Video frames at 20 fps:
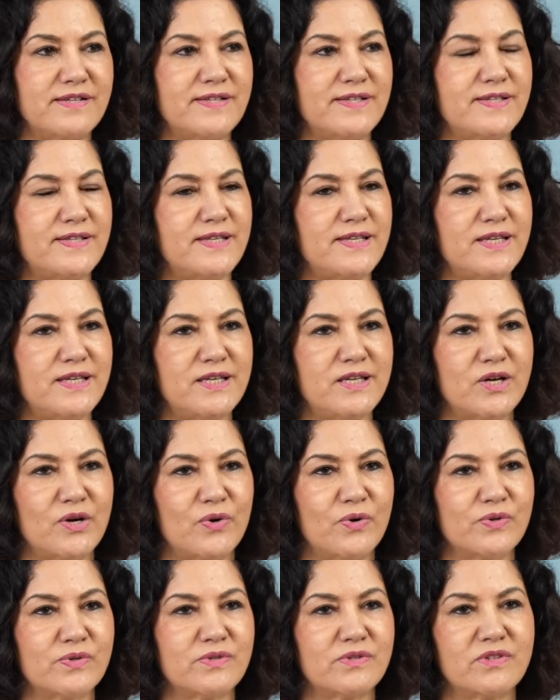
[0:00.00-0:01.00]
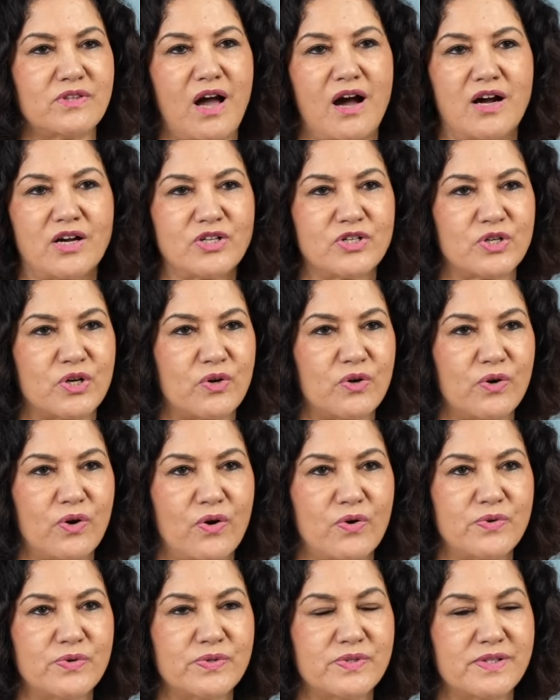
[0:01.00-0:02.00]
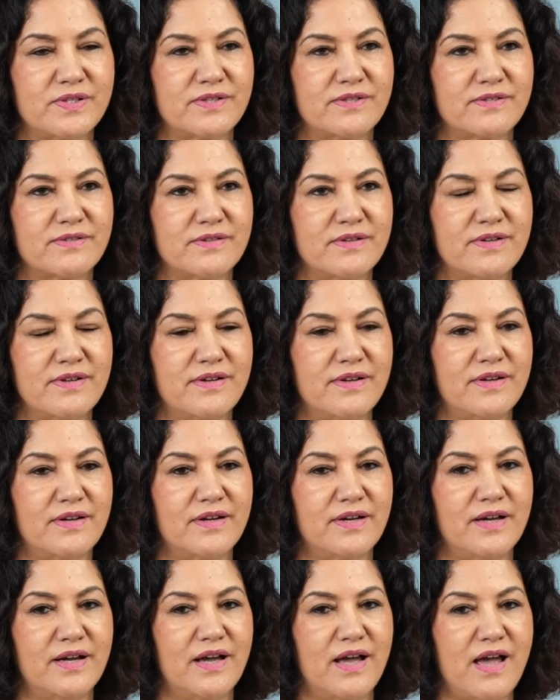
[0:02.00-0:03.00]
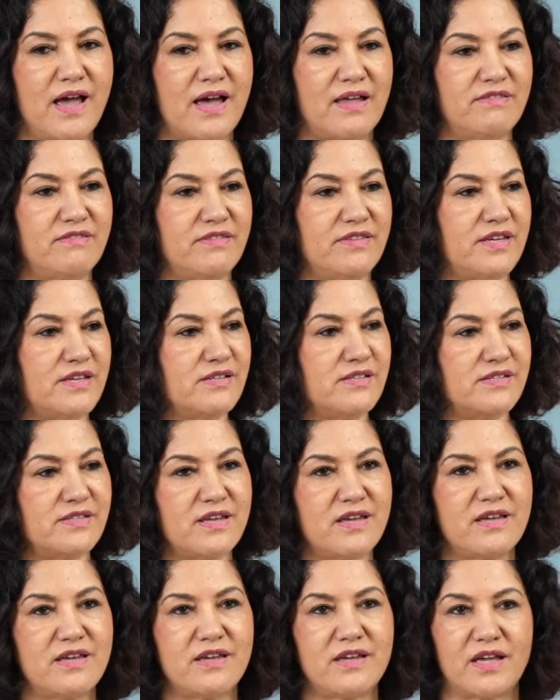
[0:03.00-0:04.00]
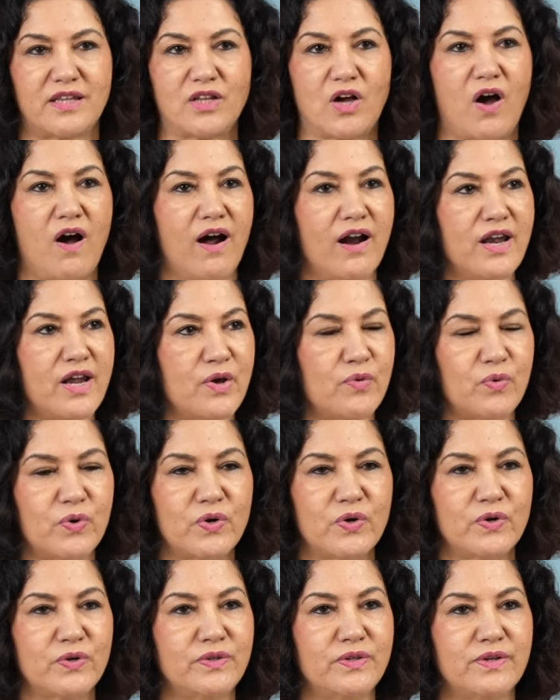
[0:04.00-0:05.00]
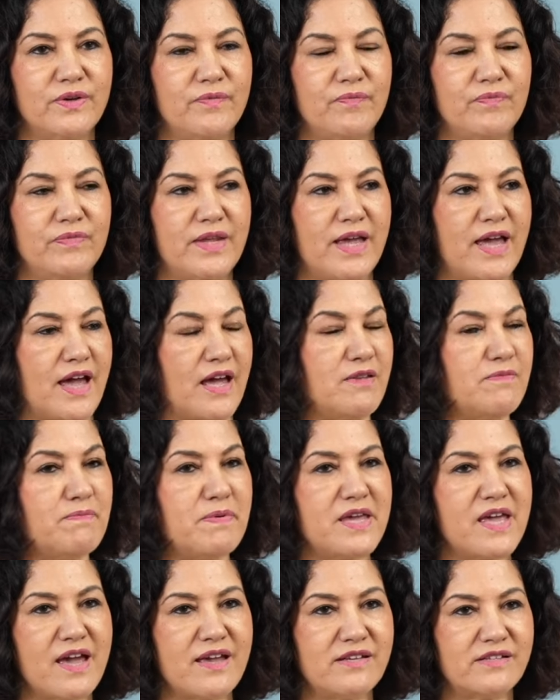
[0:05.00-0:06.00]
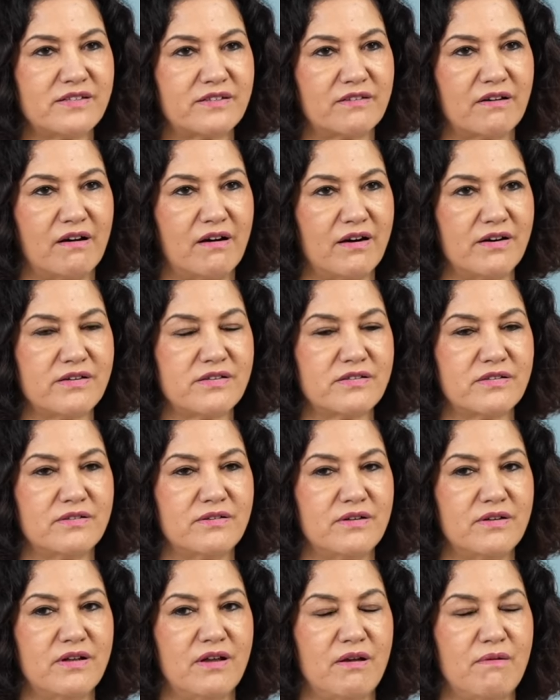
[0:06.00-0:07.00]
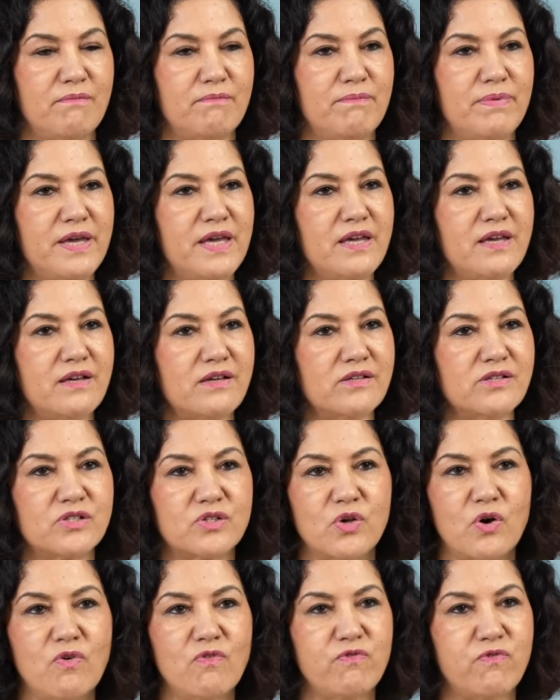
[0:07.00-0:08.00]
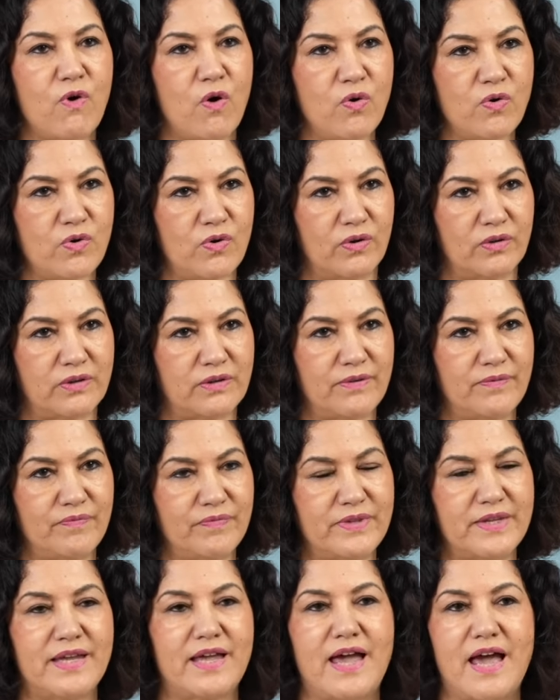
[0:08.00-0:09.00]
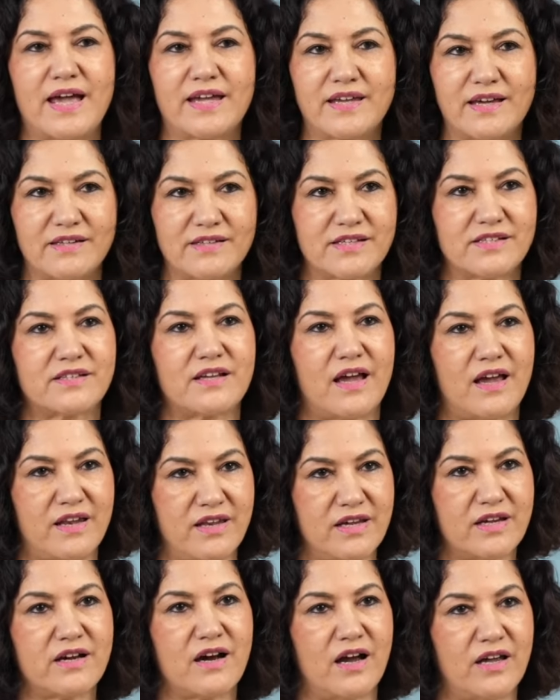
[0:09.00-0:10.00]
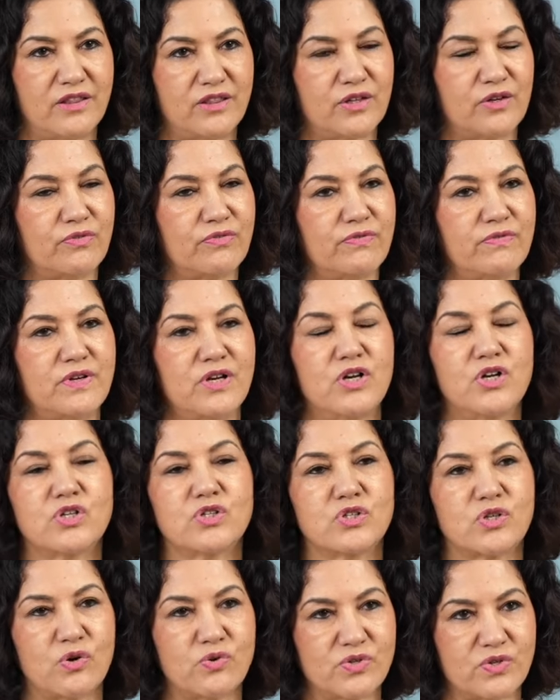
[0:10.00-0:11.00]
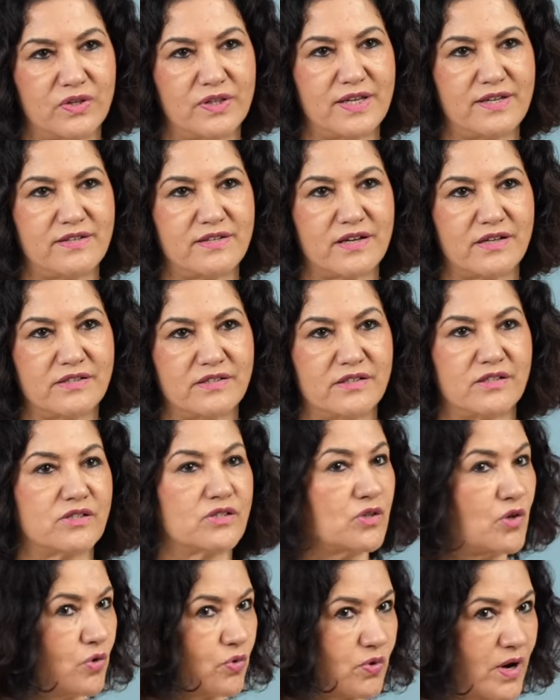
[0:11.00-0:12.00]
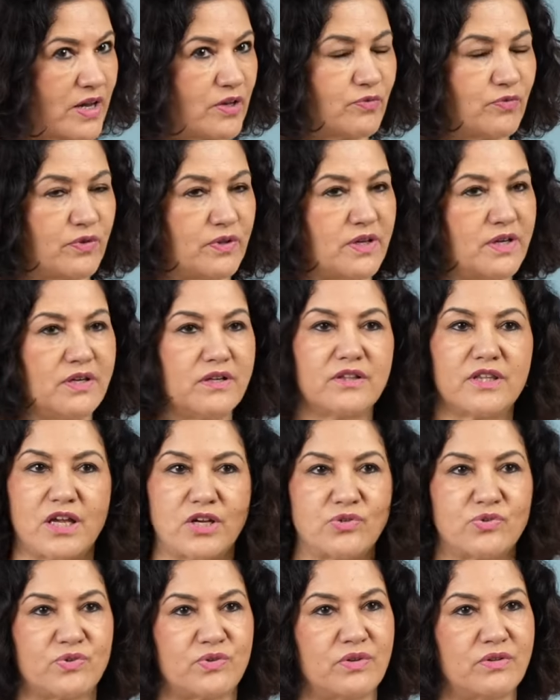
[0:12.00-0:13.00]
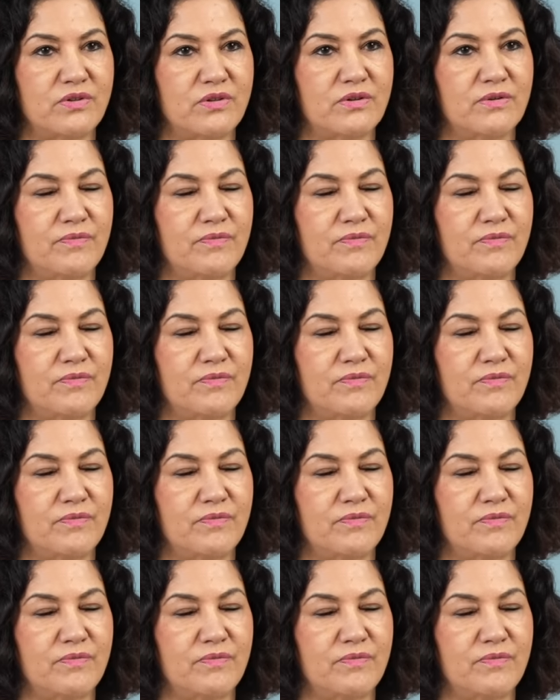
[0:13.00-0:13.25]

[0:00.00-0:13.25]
CEOs, talk show hosts, and Disney and Hollywood, NBA stars being so vocal against any kind of social injustice. Rightfully, they should.